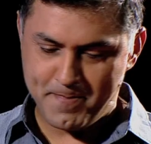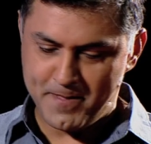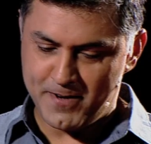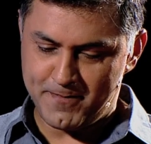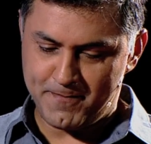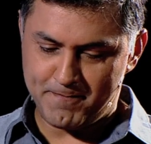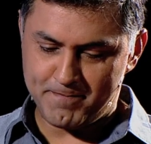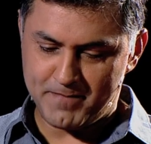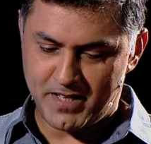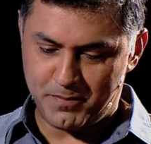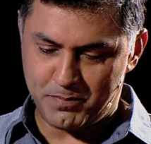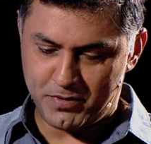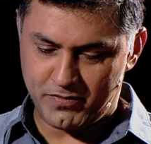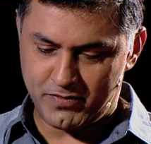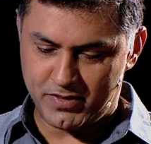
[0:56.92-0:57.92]
No, I
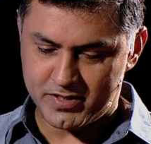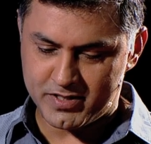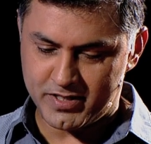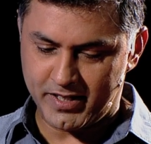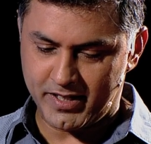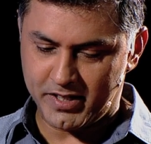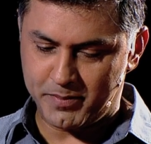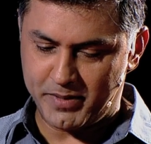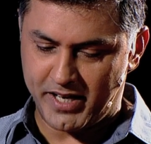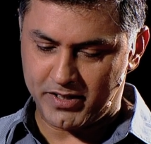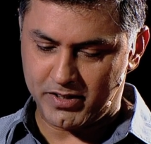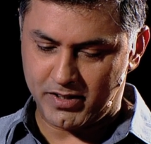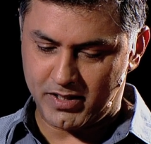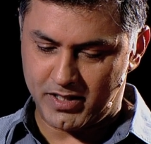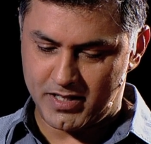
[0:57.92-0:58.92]
preferred sitting in the back
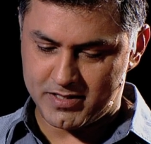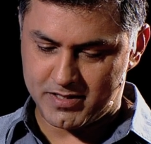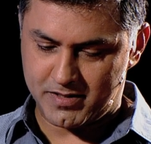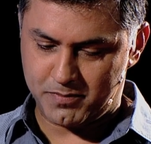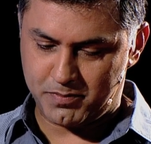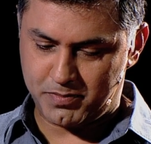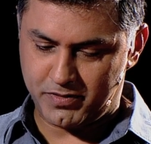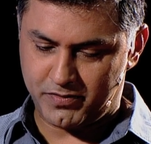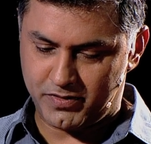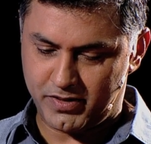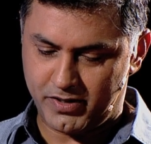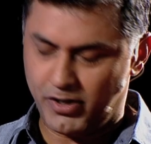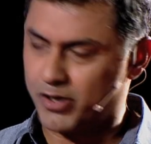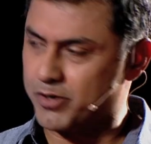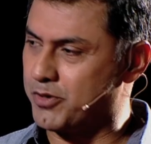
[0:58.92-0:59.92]
of the class and
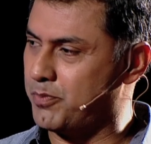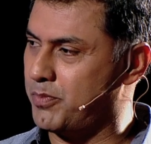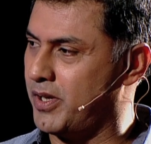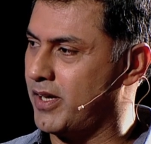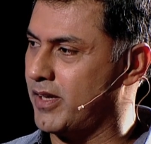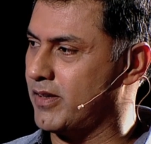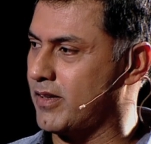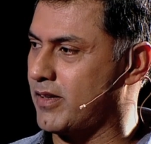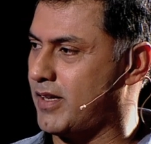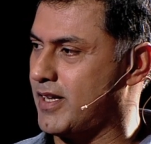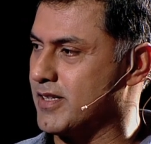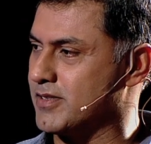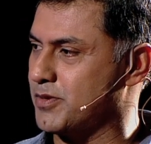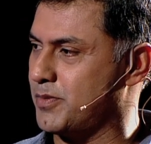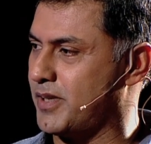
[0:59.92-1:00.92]
preferred not being in the
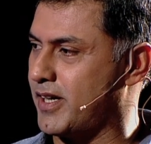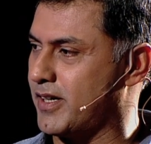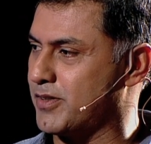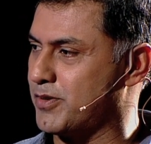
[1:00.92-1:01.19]
class, to be